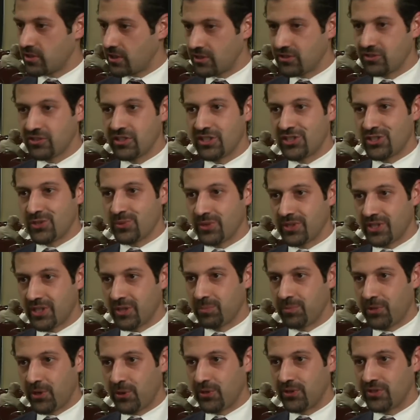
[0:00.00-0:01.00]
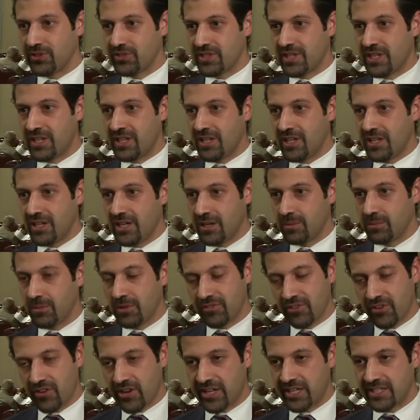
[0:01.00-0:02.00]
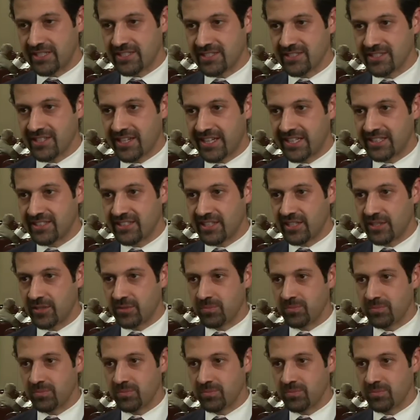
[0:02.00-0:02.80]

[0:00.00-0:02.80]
constituent components um, of Iraqi society.